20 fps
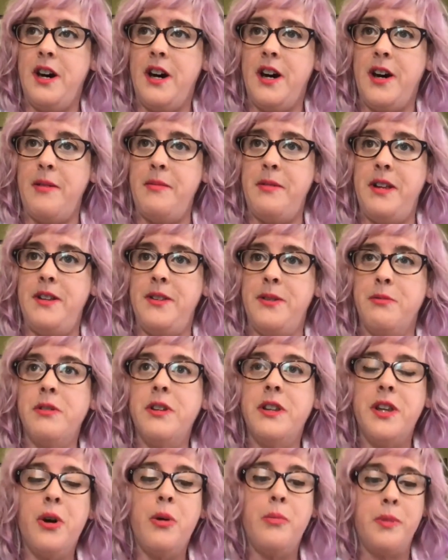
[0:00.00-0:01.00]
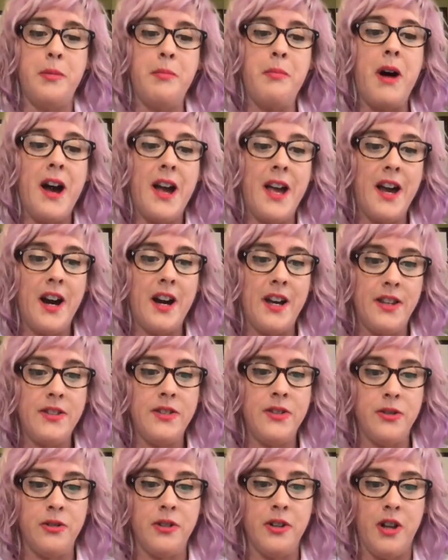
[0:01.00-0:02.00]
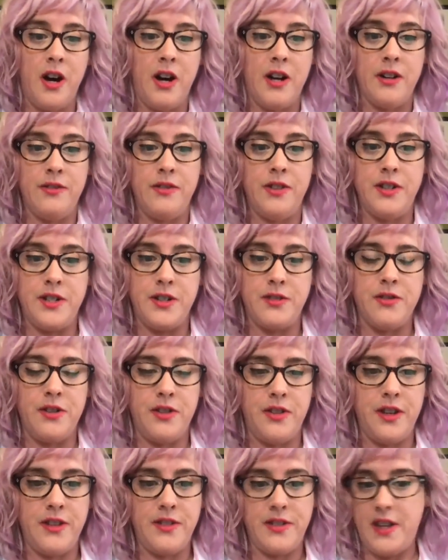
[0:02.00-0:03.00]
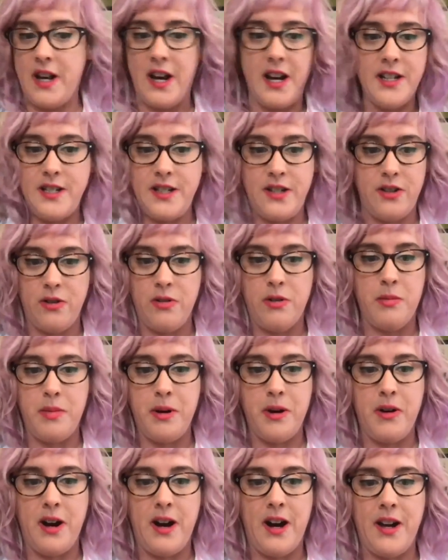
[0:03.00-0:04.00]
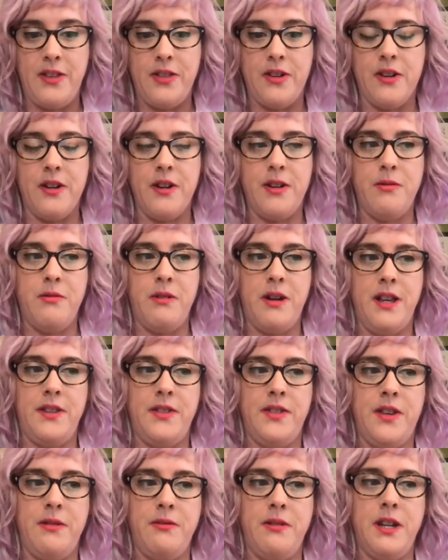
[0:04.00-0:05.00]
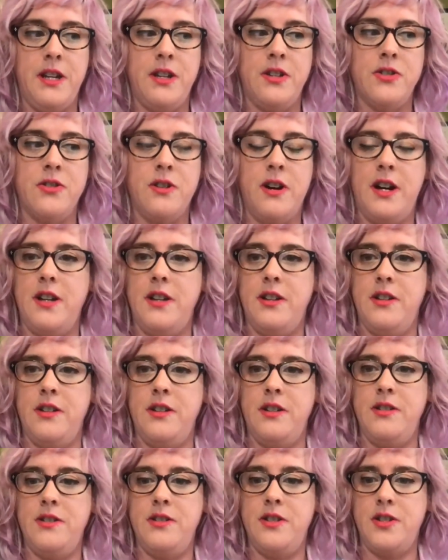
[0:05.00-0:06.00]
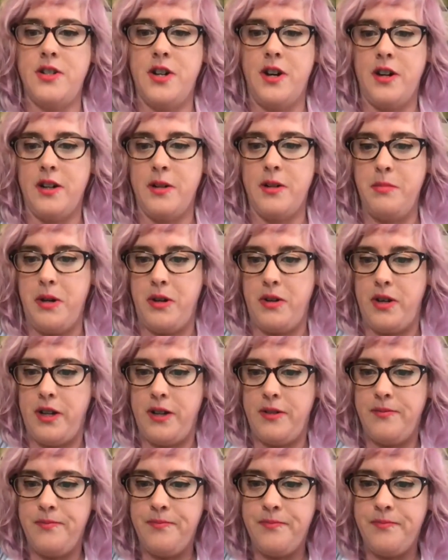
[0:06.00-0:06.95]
um, it's really opened my eyes to a lot of the different things that I didn't know about either and ways that we can try to, to talk about it.